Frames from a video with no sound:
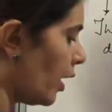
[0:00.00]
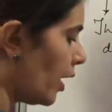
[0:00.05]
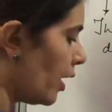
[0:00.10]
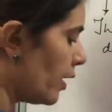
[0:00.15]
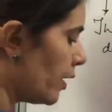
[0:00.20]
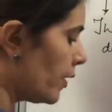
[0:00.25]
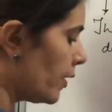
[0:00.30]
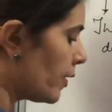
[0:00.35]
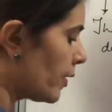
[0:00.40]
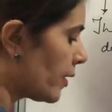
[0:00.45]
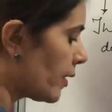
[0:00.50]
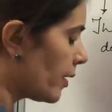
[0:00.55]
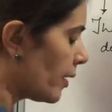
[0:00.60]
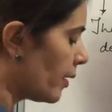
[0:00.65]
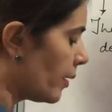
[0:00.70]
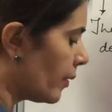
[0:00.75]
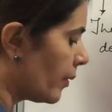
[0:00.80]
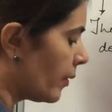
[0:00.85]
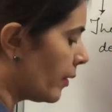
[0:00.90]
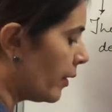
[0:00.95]
asks,
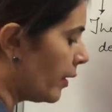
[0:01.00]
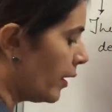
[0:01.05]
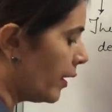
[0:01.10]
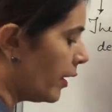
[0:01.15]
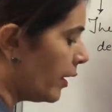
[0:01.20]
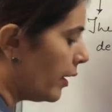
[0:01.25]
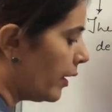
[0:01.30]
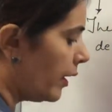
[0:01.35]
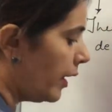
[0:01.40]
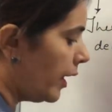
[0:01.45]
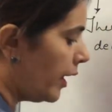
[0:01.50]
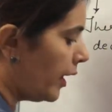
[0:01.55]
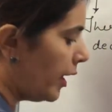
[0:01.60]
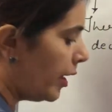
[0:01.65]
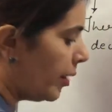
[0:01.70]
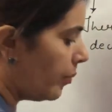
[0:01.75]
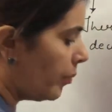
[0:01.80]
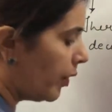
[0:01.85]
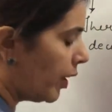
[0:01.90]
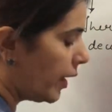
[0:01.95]

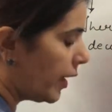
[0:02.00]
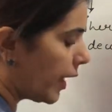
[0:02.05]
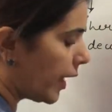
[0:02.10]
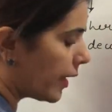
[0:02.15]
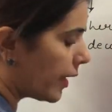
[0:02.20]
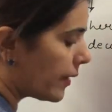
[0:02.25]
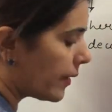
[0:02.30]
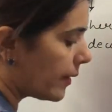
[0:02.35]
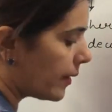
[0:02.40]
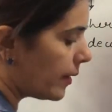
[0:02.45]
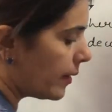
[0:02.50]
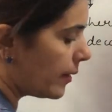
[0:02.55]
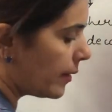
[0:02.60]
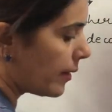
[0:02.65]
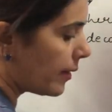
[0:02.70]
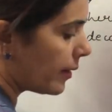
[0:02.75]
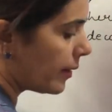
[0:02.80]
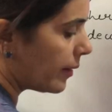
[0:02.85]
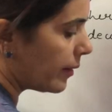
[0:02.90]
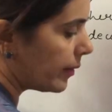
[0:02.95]
name the
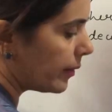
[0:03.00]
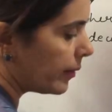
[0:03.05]
gases